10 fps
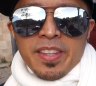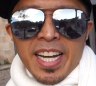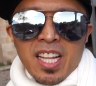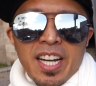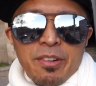
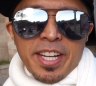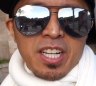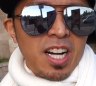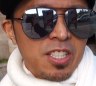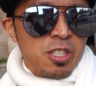They had a lot of great
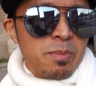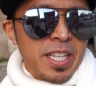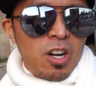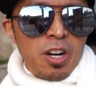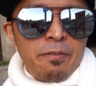
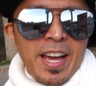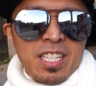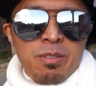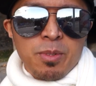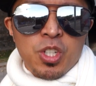costumes and
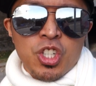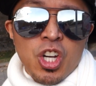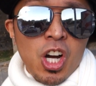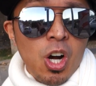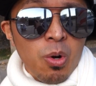artifacts from the
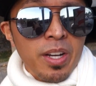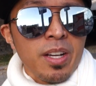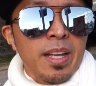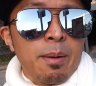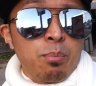show
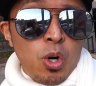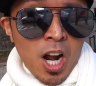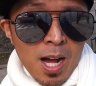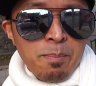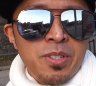and
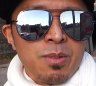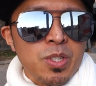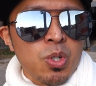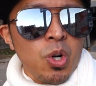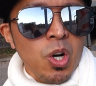props. It
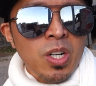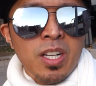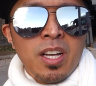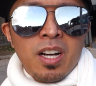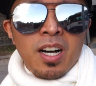was cool.
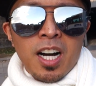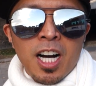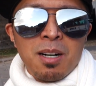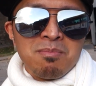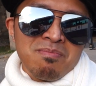
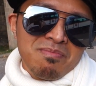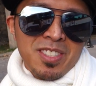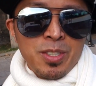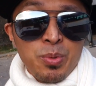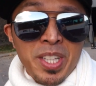Um,
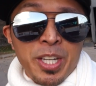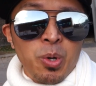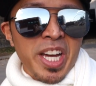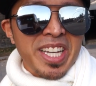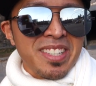it was really
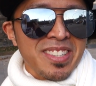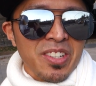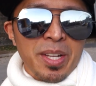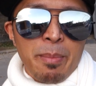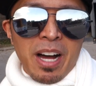quick. It's
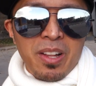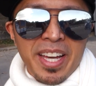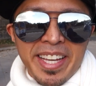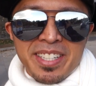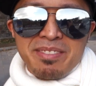only about
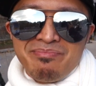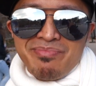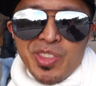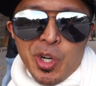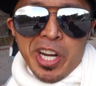like
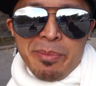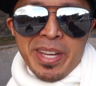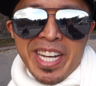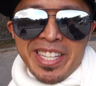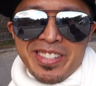30
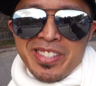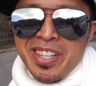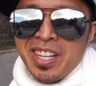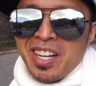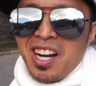minutes.
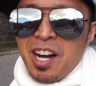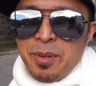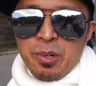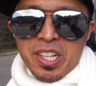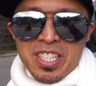
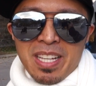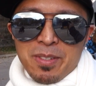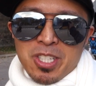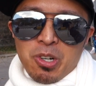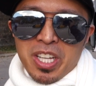Um, you really just
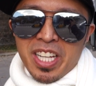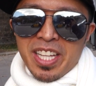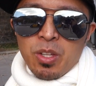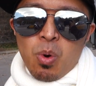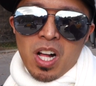have to soak it
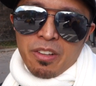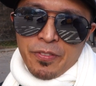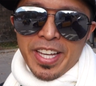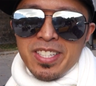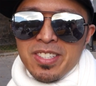in. The Wall of
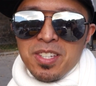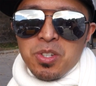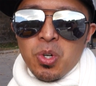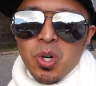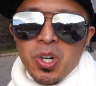Faces
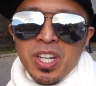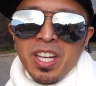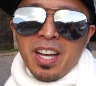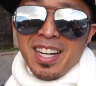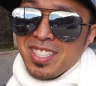is cool.
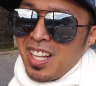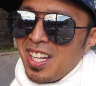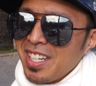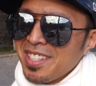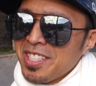I saw
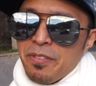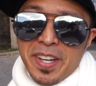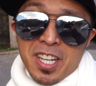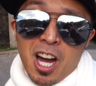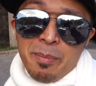a lot of this stuff
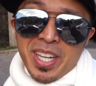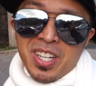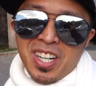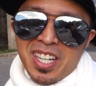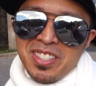at Comic
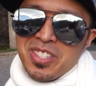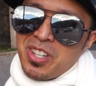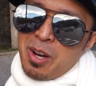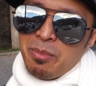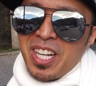Con,
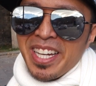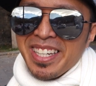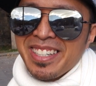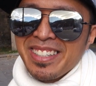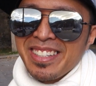so I'm like,